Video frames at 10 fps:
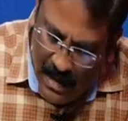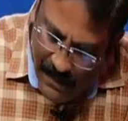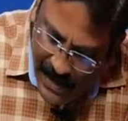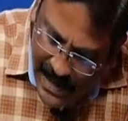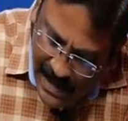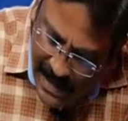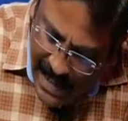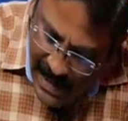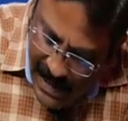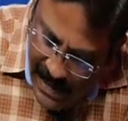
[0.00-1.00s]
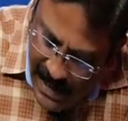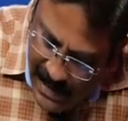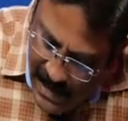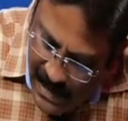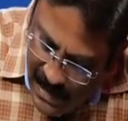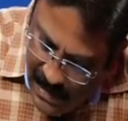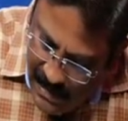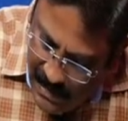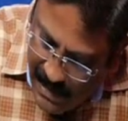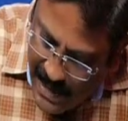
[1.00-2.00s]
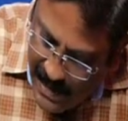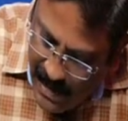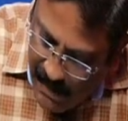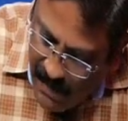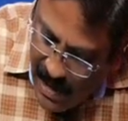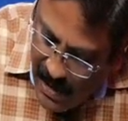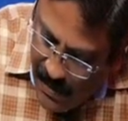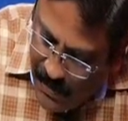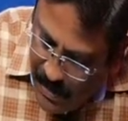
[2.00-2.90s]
we can directly write that the diagonal values